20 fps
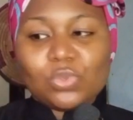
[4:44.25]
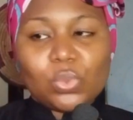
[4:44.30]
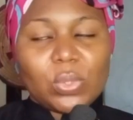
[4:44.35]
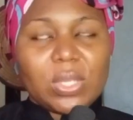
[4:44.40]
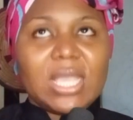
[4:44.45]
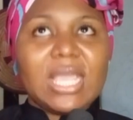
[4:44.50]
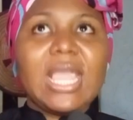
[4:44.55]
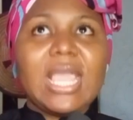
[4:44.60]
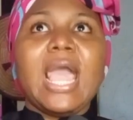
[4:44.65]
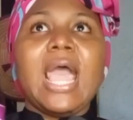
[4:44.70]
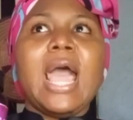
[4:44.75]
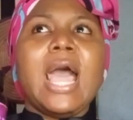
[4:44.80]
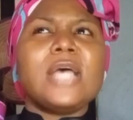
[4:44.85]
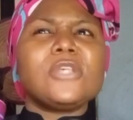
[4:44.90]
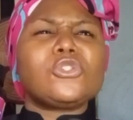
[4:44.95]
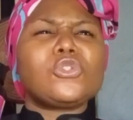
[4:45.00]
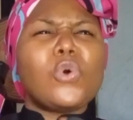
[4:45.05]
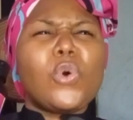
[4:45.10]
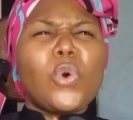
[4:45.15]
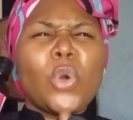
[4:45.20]
Okay,
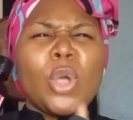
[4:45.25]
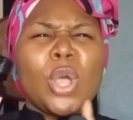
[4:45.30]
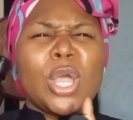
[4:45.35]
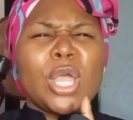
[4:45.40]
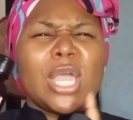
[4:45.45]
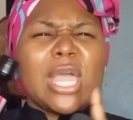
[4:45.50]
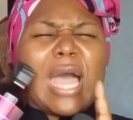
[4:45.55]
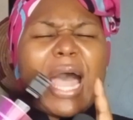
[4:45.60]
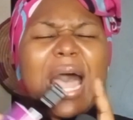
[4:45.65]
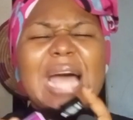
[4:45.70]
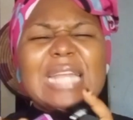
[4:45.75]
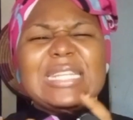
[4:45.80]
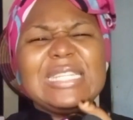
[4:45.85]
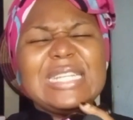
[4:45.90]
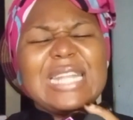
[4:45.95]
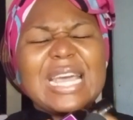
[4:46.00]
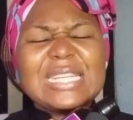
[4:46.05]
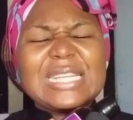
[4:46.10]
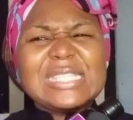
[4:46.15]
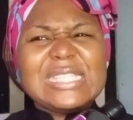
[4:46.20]
so adding
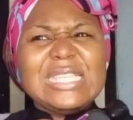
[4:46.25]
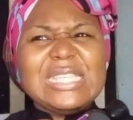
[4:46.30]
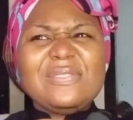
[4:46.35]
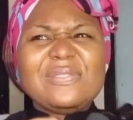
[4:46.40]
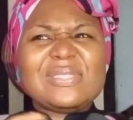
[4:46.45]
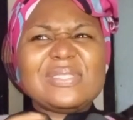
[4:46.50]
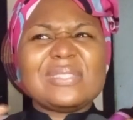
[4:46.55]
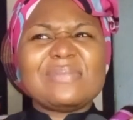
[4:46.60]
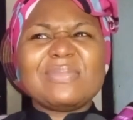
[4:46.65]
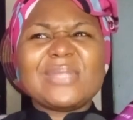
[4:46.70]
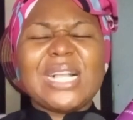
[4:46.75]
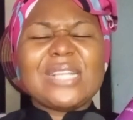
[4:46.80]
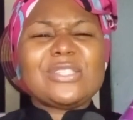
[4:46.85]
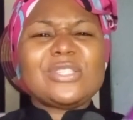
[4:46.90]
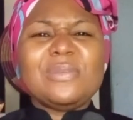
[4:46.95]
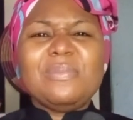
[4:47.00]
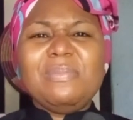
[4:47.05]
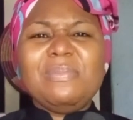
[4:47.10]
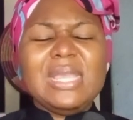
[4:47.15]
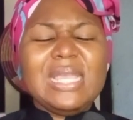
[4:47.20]
actives,
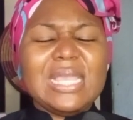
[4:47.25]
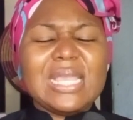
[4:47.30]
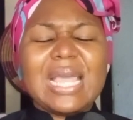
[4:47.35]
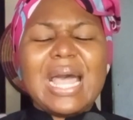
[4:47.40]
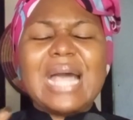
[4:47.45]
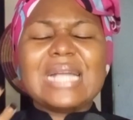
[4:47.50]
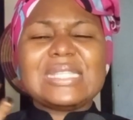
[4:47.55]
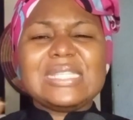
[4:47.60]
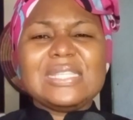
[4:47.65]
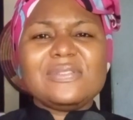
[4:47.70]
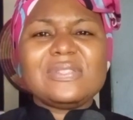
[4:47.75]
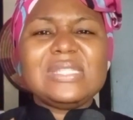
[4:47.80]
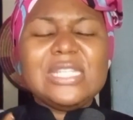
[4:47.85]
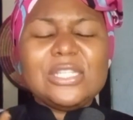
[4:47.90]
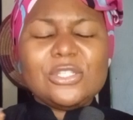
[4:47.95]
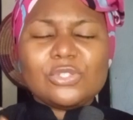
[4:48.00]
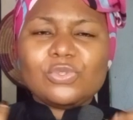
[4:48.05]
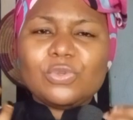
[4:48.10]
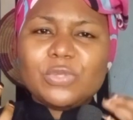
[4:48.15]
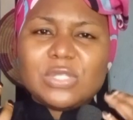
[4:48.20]
to me, actives
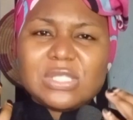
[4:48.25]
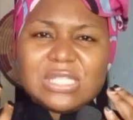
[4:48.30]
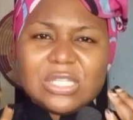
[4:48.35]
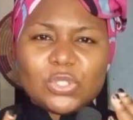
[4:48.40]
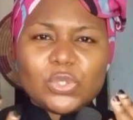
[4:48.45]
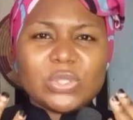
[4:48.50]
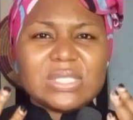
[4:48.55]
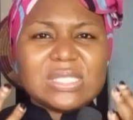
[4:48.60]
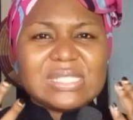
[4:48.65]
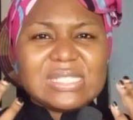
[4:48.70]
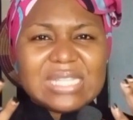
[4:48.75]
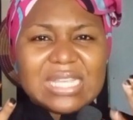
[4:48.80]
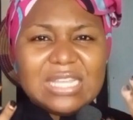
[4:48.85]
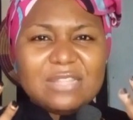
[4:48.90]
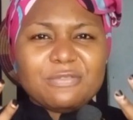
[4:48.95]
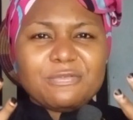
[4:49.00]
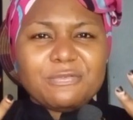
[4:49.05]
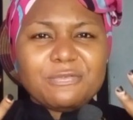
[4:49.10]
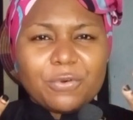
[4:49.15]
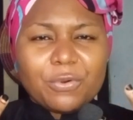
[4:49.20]
needs to sit on the
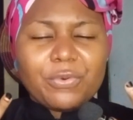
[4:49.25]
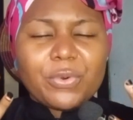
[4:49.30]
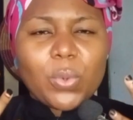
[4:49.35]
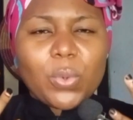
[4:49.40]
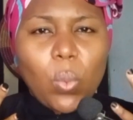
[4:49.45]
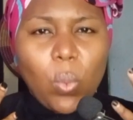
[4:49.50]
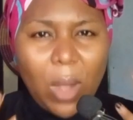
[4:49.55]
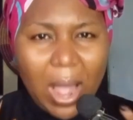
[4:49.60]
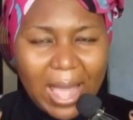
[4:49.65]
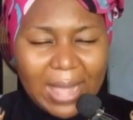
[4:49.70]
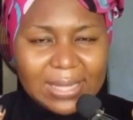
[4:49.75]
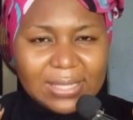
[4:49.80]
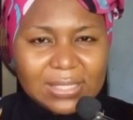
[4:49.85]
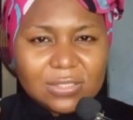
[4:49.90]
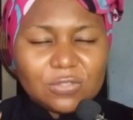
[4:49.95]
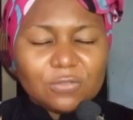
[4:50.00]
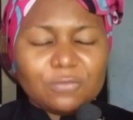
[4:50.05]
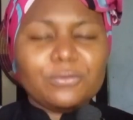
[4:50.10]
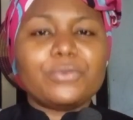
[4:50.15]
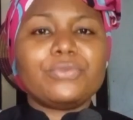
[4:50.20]
skin for a while
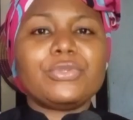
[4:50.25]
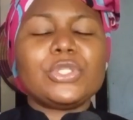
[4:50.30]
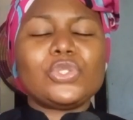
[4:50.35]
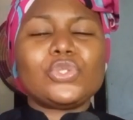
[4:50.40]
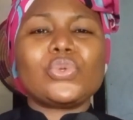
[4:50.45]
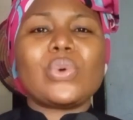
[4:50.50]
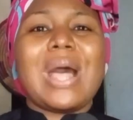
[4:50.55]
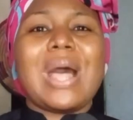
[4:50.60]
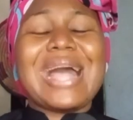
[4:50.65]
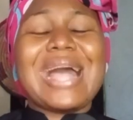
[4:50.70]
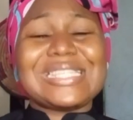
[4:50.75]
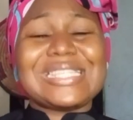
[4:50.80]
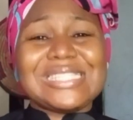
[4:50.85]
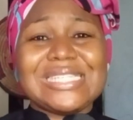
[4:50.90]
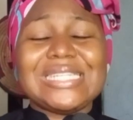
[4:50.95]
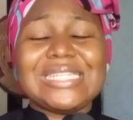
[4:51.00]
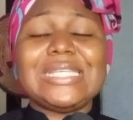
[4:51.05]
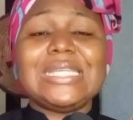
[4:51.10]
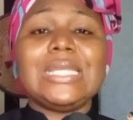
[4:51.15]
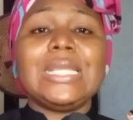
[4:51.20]
for it to
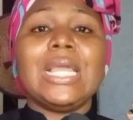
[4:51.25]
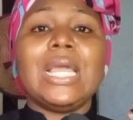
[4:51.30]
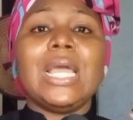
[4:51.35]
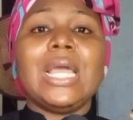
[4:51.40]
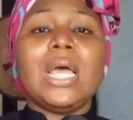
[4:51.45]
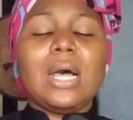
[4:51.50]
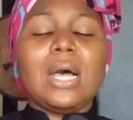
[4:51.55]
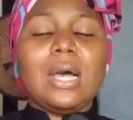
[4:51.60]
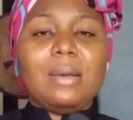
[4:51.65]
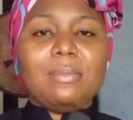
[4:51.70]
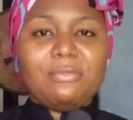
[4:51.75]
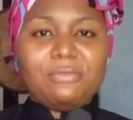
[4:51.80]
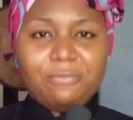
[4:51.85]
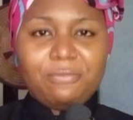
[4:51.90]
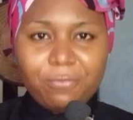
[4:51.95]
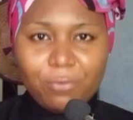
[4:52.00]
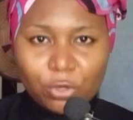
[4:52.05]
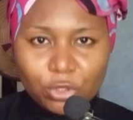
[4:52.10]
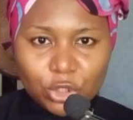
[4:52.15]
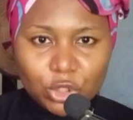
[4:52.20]
actually
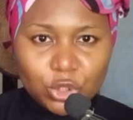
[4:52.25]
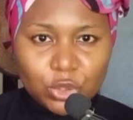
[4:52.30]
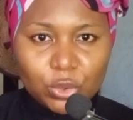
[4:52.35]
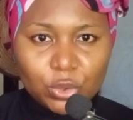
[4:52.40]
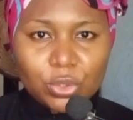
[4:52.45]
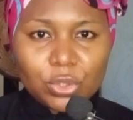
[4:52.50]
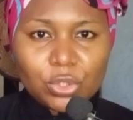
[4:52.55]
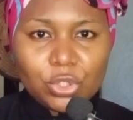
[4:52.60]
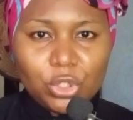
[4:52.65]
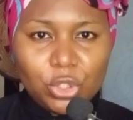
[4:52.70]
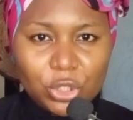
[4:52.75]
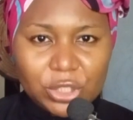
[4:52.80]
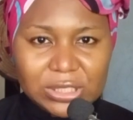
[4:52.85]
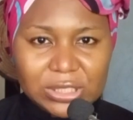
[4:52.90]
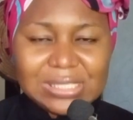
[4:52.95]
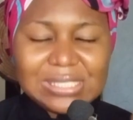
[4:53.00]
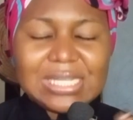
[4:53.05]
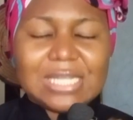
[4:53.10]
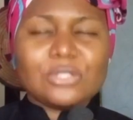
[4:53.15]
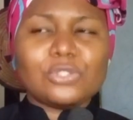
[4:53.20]
function. You
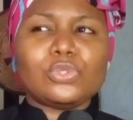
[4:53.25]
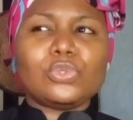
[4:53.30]
understand?